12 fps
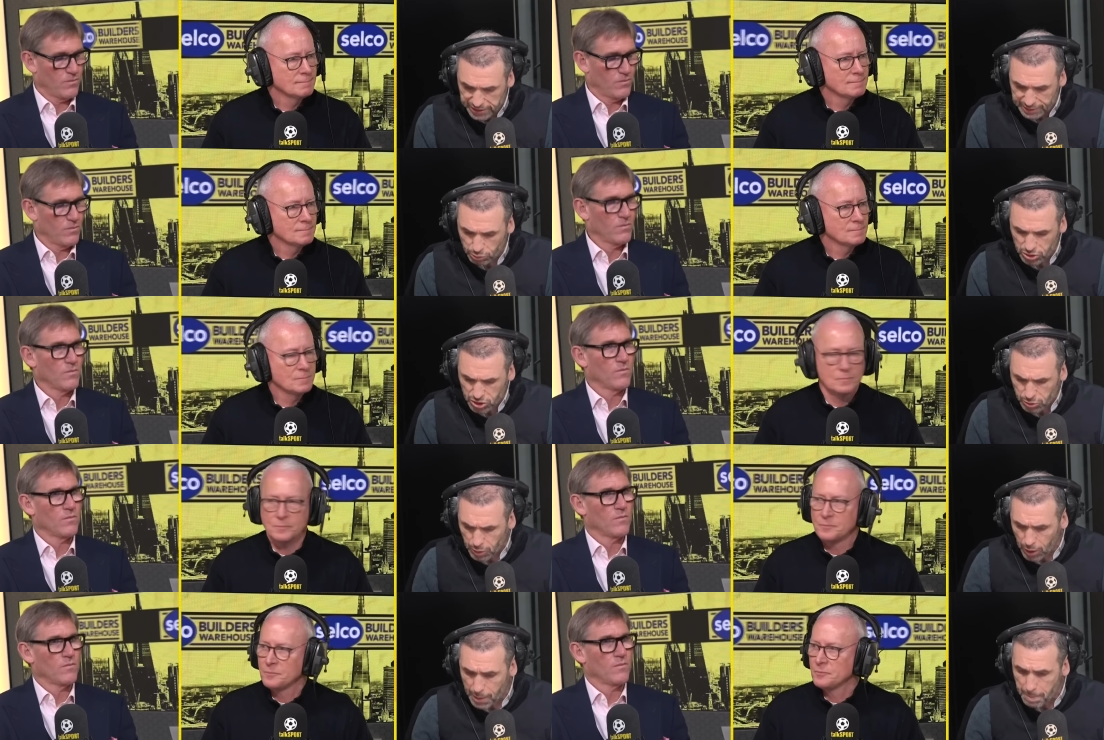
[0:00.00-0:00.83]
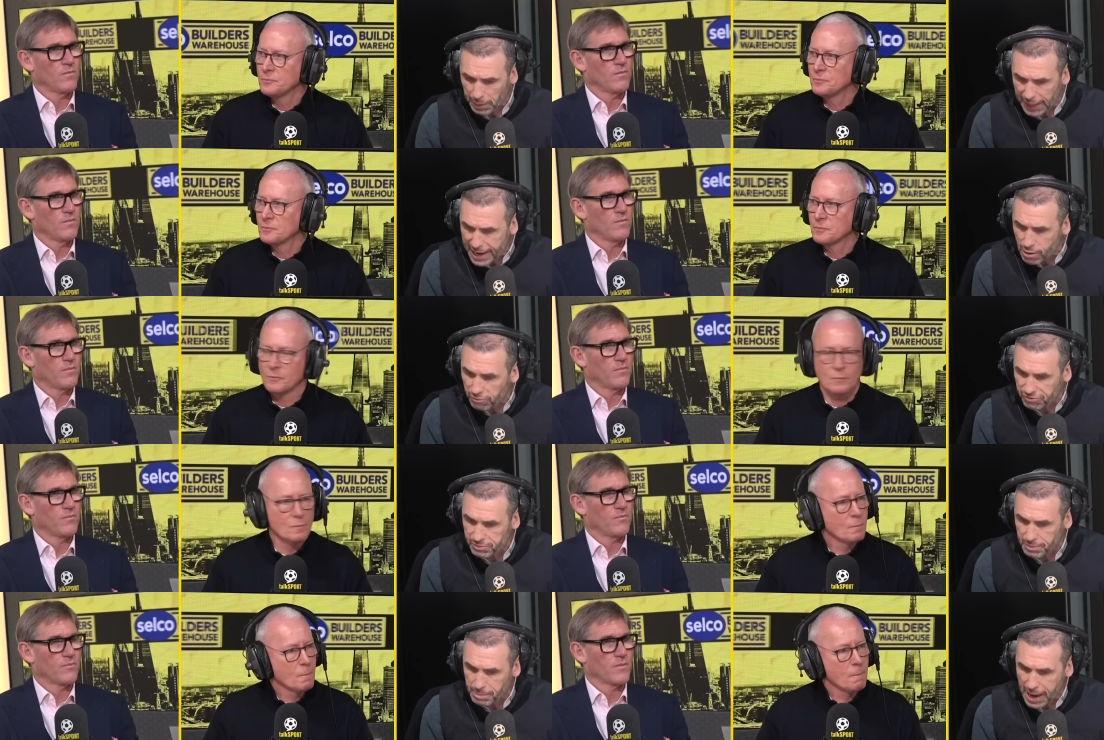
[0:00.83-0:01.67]
Speaker 1: he is. He wants to try and play out
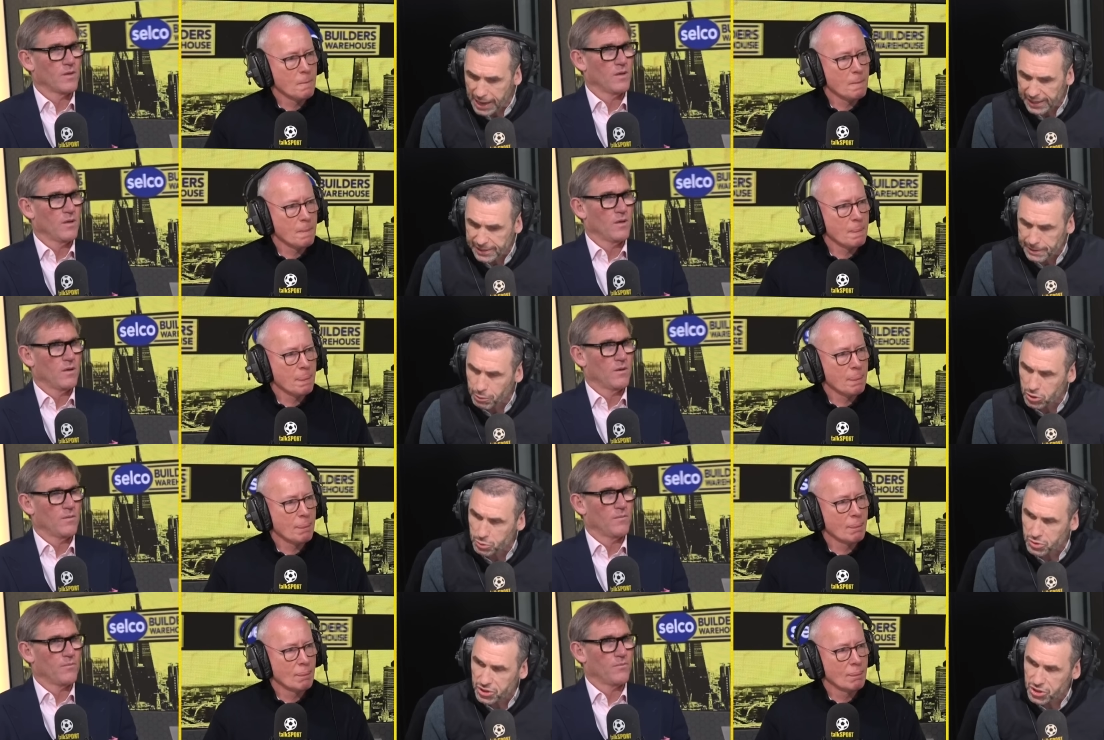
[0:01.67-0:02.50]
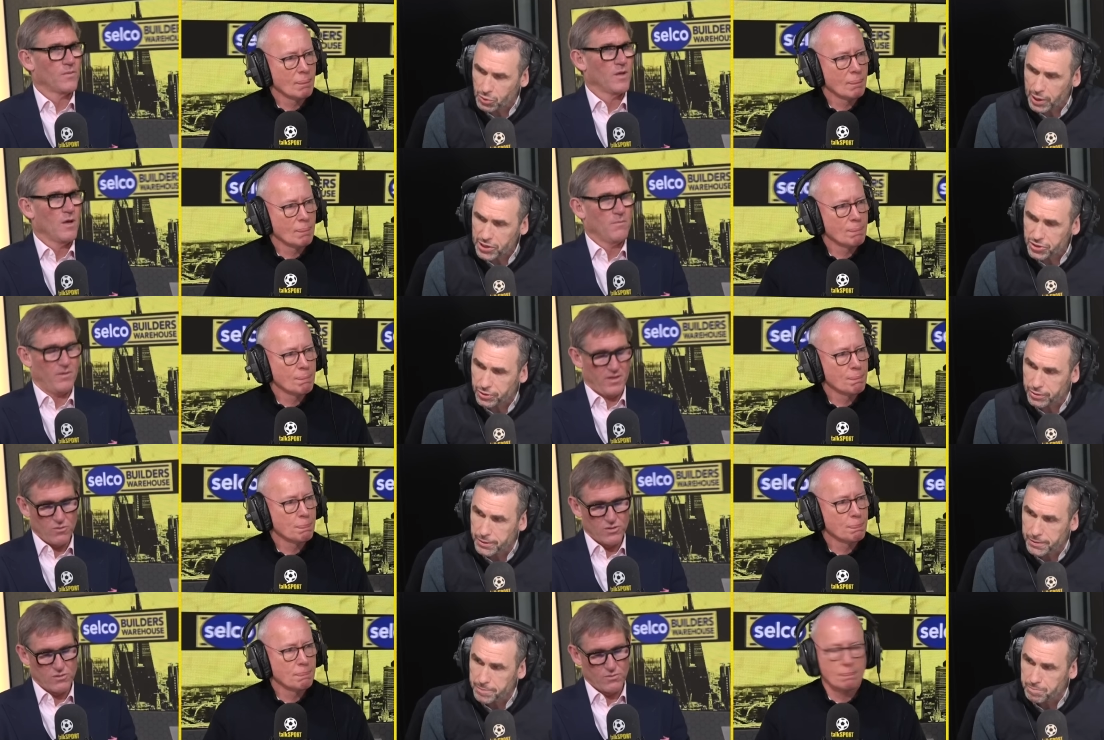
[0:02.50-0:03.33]
from the back in an impossible situation. But they
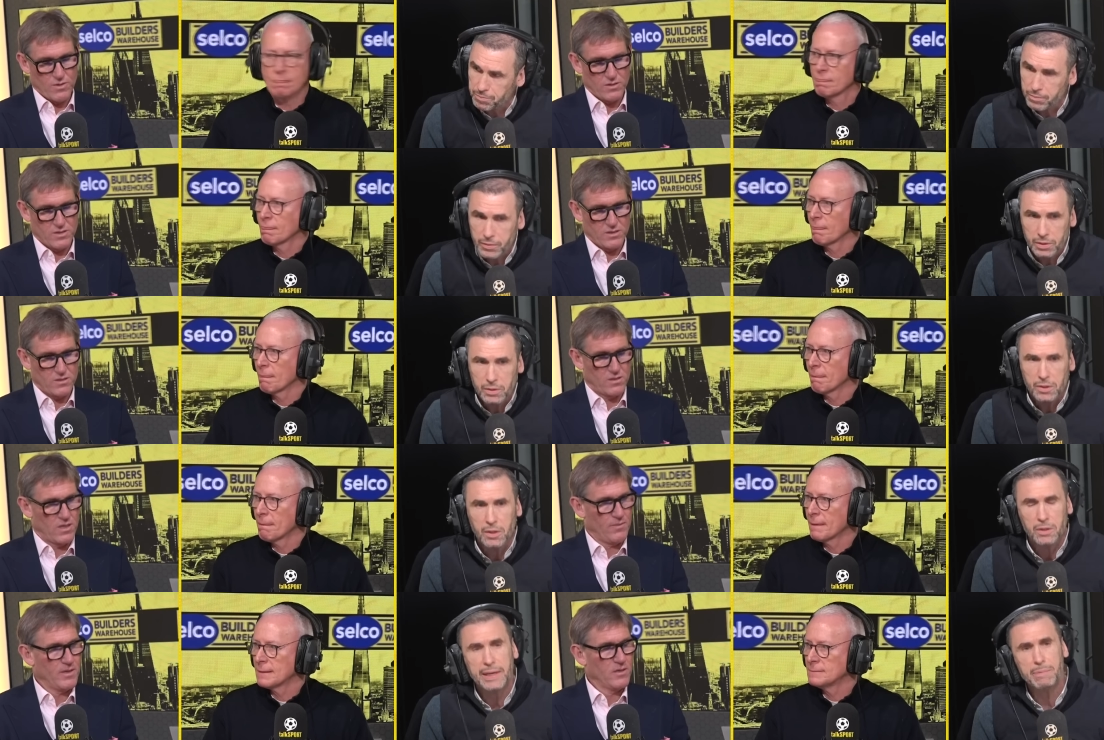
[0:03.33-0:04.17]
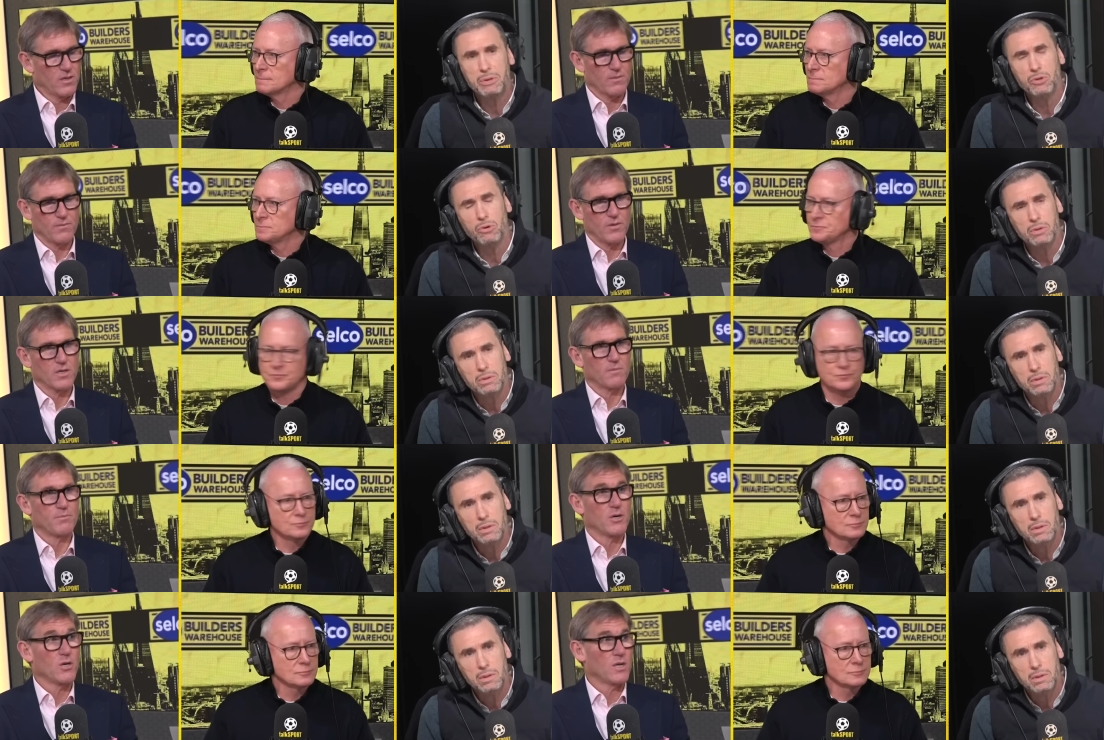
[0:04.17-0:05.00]
all do, Martin, don't they? I mean, yeah, look, but not... at,
Speaker 2: look at
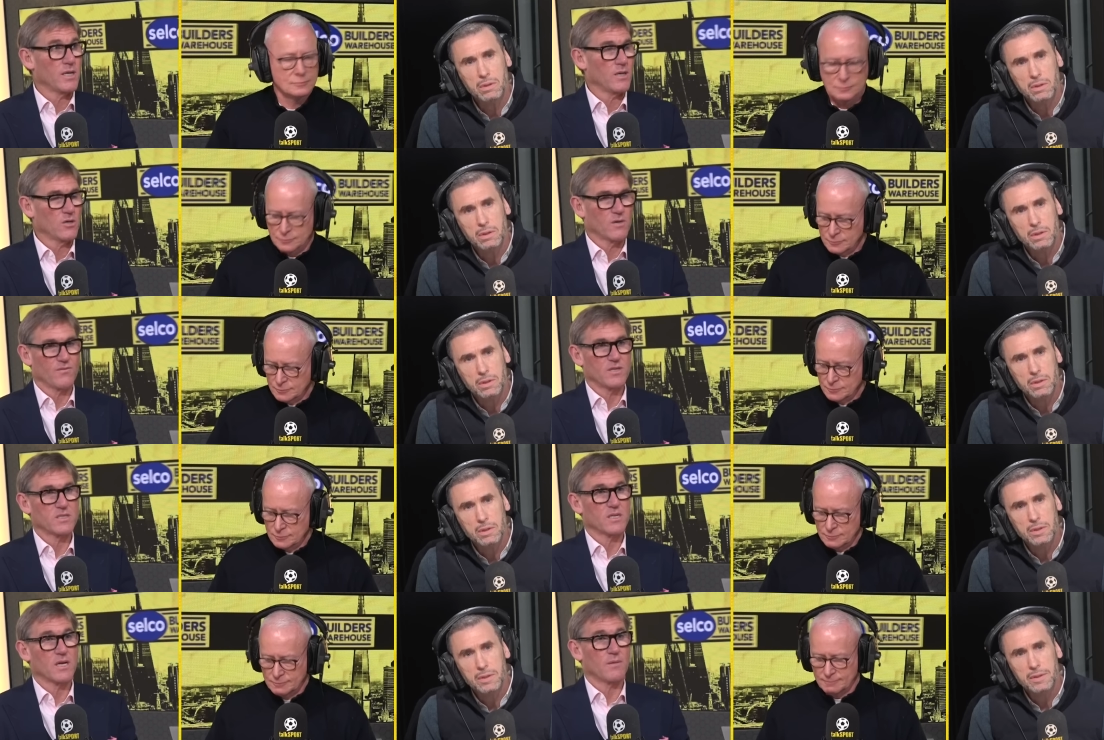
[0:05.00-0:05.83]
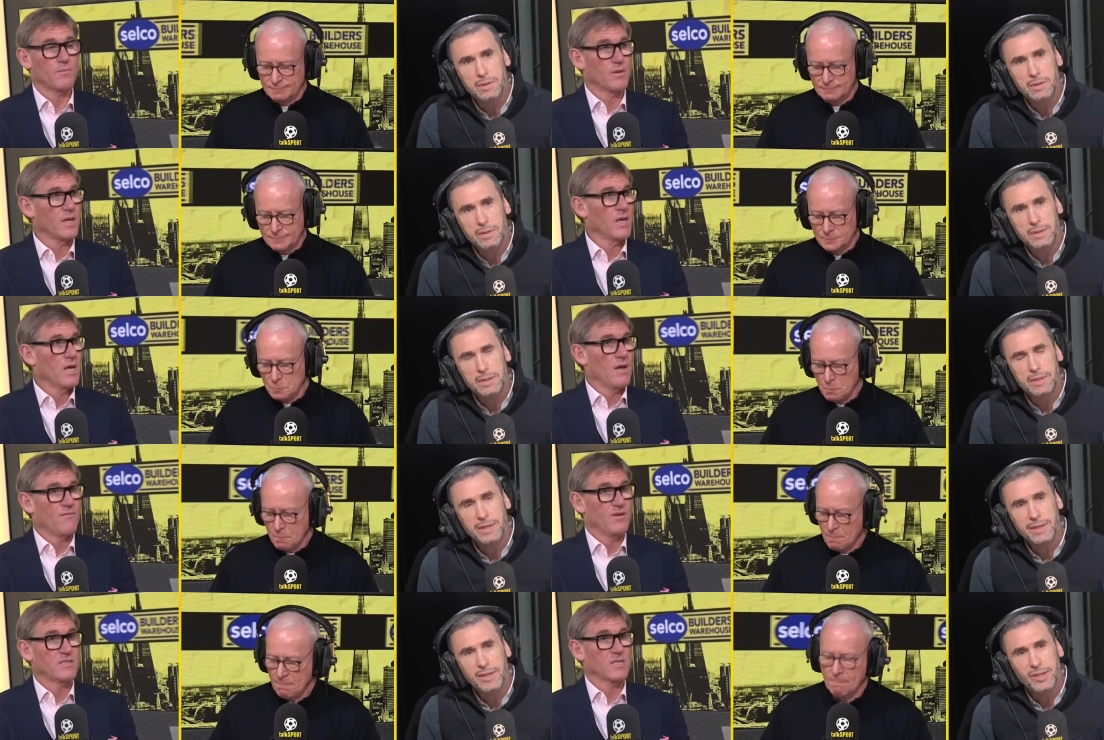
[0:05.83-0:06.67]
Burnley, look at Vincent Kompany.
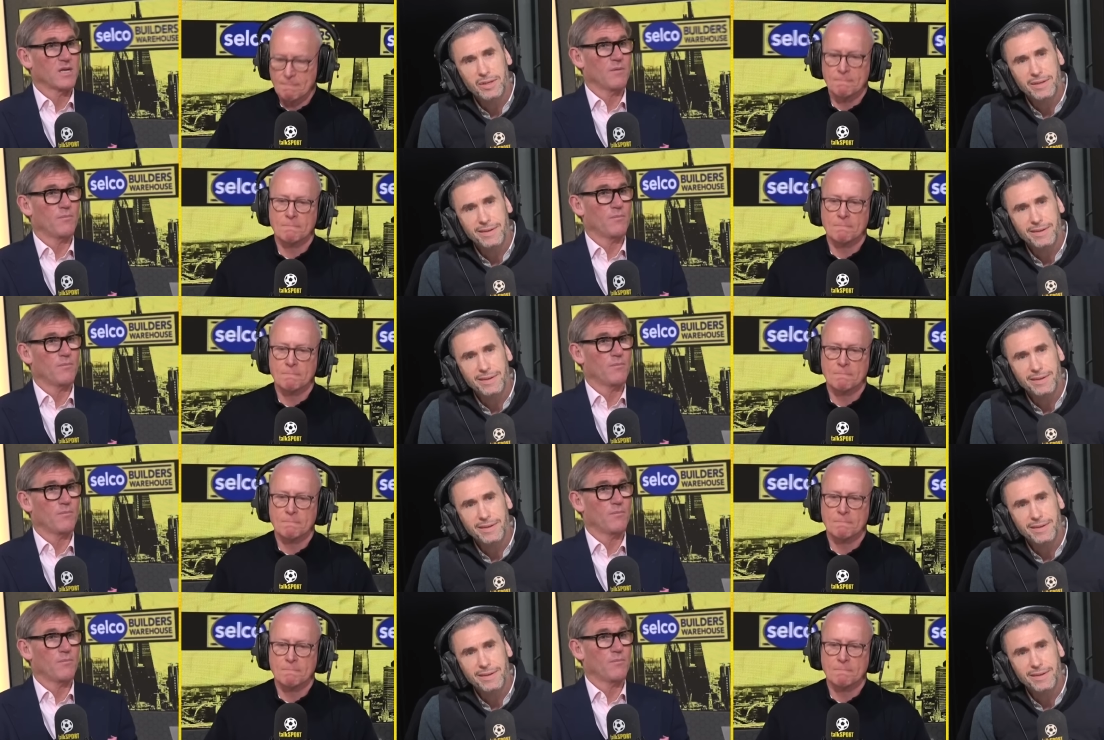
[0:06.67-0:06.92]
Vincent